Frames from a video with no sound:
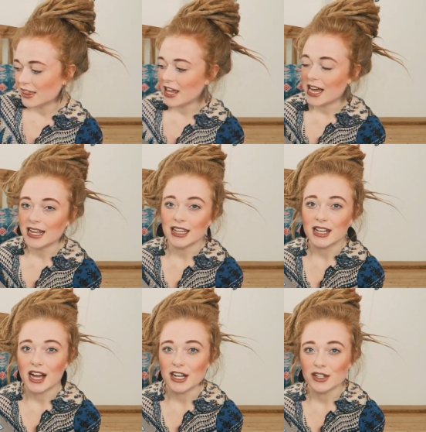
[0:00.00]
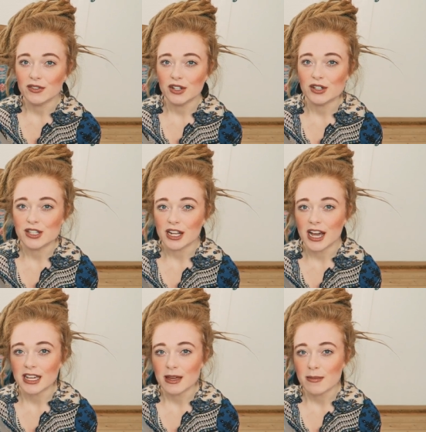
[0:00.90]
that it kind of looks
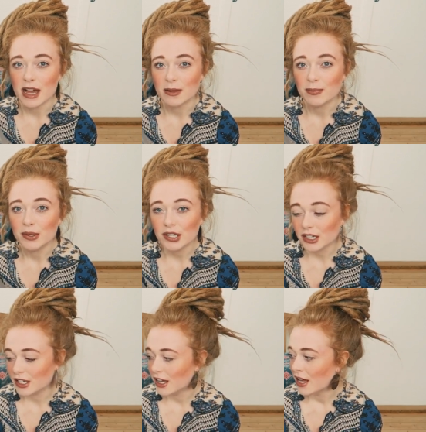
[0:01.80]
like a MacBook